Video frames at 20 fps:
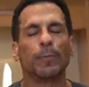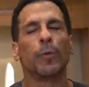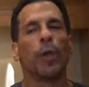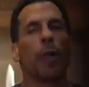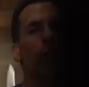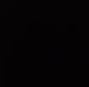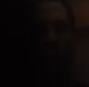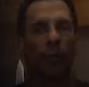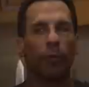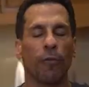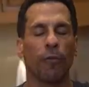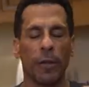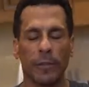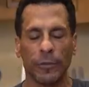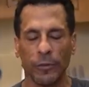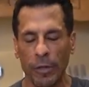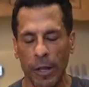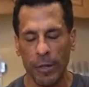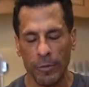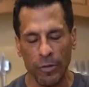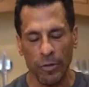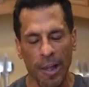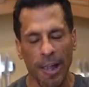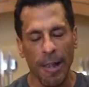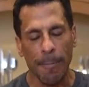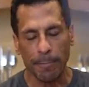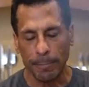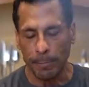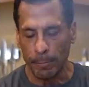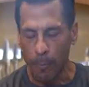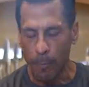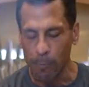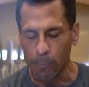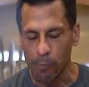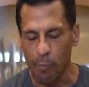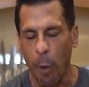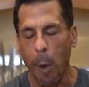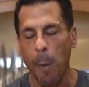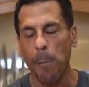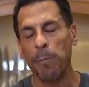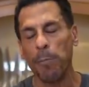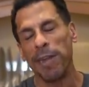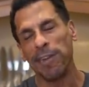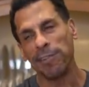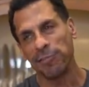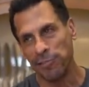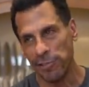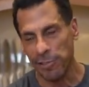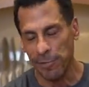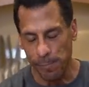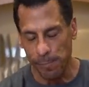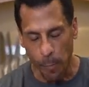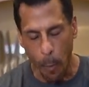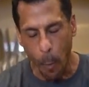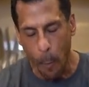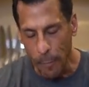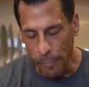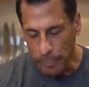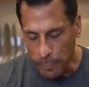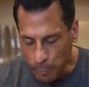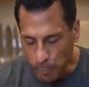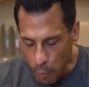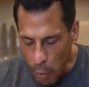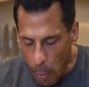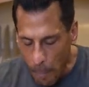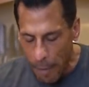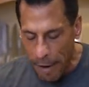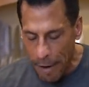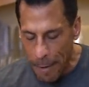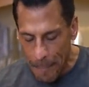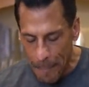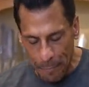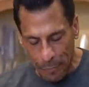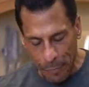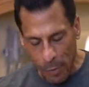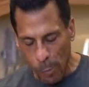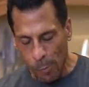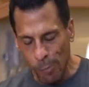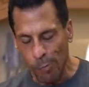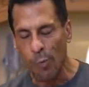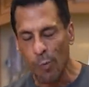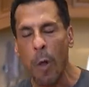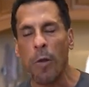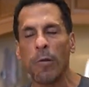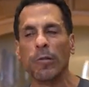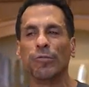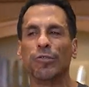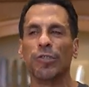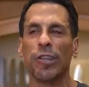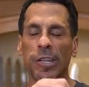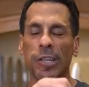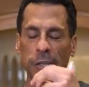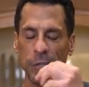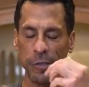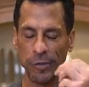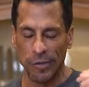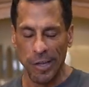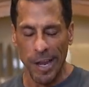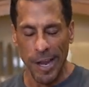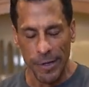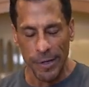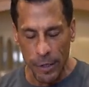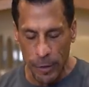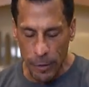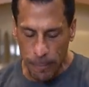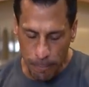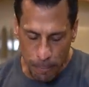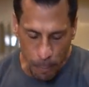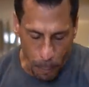the uh, crust on top makes it, but the chicken is tender